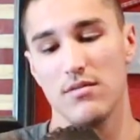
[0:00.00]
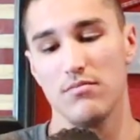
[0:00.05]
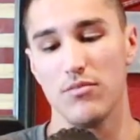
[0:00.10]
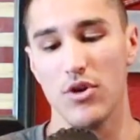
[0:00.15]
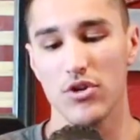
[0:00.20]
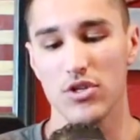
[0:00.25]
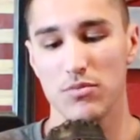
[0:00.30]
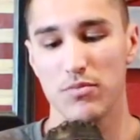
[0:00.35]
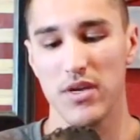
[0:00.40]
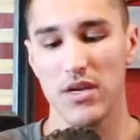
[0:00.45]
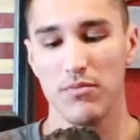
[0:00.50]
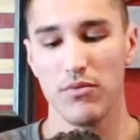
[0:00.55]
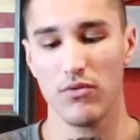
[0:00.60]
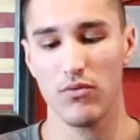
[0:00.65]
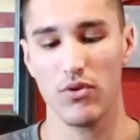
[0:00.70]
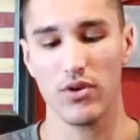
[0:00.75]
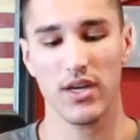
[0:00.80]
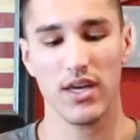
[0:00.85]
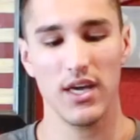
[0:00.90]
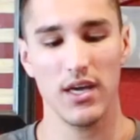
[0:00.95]
Most people
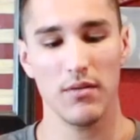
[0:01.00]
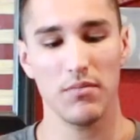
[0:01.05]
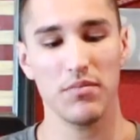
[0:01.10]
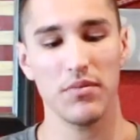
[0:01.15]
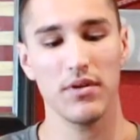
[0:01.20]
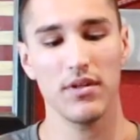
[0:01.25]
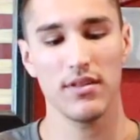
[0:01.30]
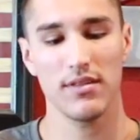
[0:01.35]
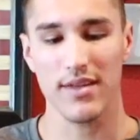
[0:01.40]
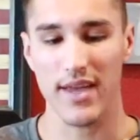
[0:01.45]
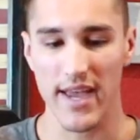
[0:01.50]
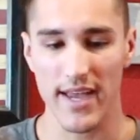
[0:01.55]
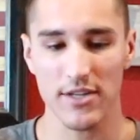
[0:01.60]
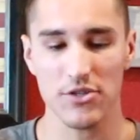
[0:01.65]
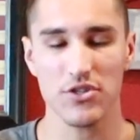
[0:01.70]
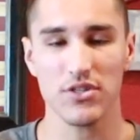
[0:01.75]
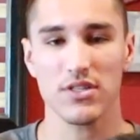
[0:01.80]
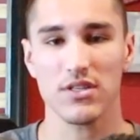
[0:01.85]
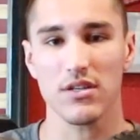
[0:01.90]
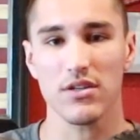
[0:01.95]
will keep the
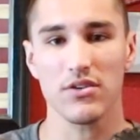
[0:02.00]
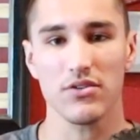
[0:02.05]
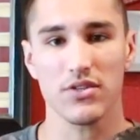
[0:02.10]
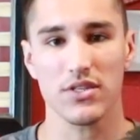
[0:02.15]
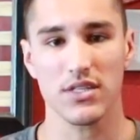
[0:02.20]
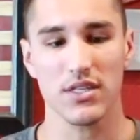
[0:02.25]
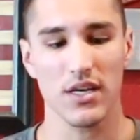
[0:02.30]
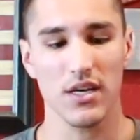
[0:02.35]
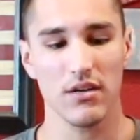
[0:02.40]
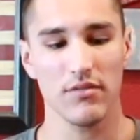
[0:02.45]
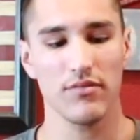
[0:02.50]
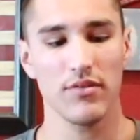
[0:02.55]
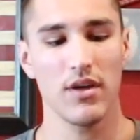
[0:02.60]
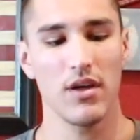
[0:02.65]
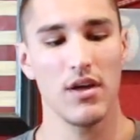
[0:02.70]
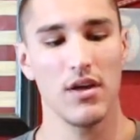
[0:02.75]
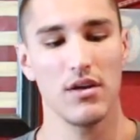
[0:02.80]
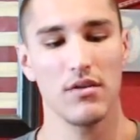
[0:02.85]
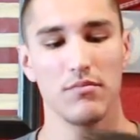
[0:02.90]
edges a little stiff,